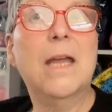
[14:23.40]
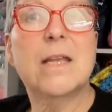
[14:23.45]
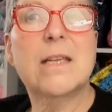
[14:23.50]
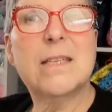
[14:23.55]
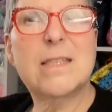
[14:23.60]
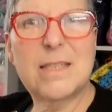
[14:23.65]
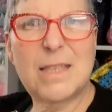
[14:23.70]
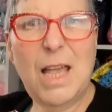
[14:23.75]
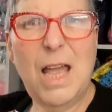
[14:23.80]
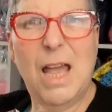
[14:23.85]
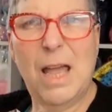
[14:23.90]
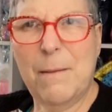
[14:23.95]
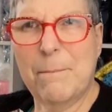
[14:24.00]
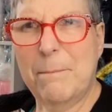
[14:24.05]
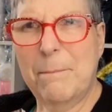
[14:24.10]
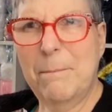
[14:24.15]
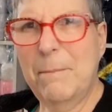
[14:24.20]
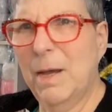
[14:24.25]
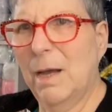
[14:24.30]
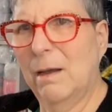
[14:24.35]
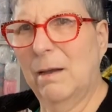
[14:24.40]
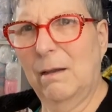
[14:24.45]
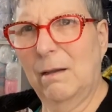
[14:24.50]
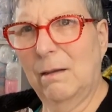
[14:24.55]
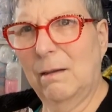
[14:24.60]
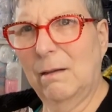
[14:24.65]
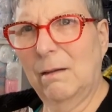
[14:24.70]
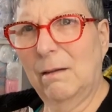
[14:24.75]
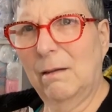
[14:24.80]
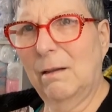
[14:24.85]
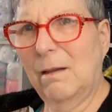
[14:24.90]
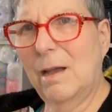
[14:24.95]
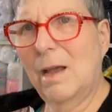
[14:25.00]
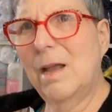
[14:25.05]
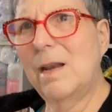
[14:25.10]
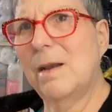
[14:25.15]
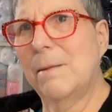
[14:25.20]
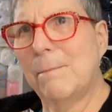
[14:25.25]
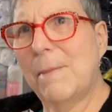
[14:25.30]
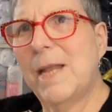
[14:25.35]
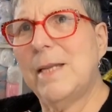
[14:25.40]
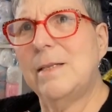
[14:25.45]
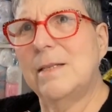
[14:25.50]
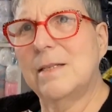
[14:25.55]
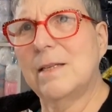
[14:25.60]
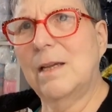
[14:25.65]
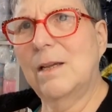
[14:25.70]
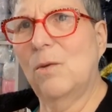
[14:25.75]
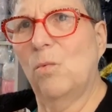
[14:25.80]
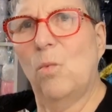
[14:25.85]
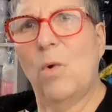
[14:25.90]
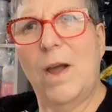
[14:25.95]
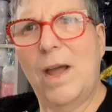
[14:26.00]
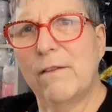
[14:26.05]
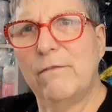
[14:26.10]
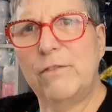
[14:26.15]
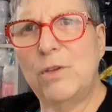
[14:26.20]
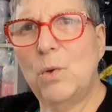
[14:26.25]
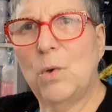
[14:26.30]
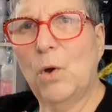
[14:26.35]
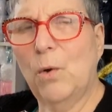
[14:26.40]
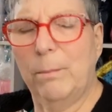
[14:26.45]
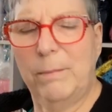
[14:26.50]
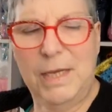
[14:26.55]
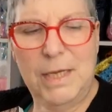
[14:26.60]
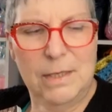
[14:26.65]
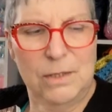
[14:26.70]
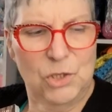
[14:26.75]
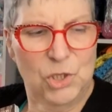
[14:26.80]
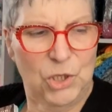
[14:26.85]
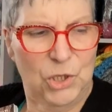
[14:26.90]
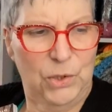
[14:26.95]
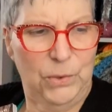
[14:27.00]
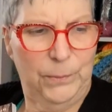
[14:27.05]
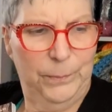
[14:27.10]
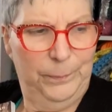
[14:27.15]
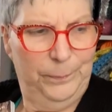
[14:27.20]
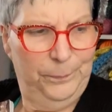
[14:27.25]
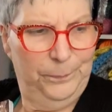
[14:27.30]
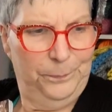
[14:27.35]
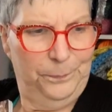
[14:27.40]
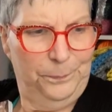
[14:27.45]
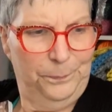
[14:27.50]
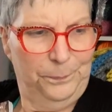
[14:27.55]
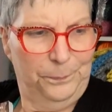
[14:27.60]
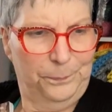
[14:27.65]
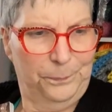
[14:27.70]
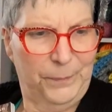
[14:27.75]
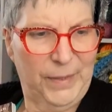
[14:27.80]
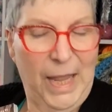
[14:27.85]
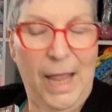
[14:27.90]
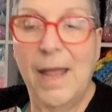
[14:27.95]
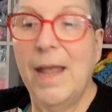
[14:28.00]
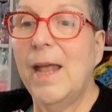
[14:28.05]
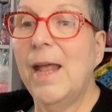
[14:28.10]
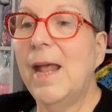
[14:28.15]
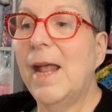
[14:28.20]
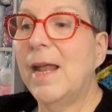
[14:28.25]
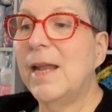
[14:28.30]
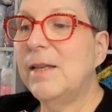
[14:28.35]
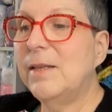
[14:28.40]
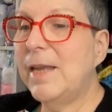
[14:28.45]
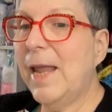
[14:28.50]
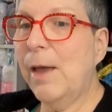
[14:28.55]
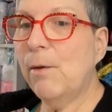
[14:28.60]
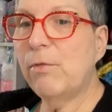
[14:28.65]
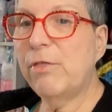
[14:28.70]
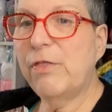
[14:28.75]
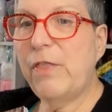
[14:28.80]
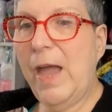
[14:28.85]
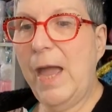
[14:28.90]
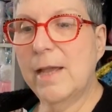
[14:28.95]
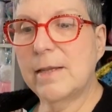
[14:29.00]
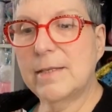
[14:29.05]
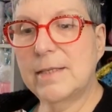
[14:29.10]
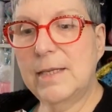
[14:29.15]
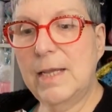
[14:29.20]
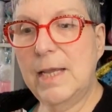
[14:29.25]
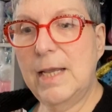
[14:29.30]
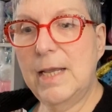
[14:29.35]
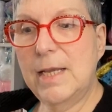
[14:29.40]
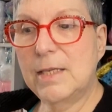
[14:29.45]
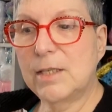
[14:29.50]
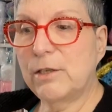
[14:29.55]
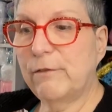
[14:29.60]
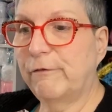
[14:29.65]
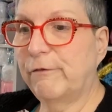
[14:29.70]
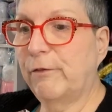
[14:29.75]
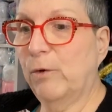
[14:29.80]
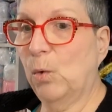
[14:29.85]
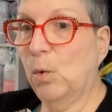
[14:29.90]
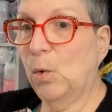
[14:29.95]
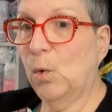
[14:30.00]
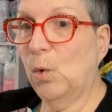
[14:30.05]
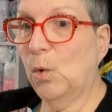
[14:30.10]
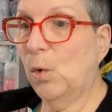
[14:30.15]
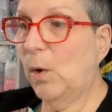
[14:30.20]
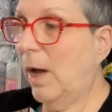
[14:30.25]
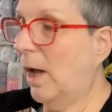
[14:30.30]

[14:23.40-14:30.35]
Sam and Amanda, what have you got me into? Now that's it for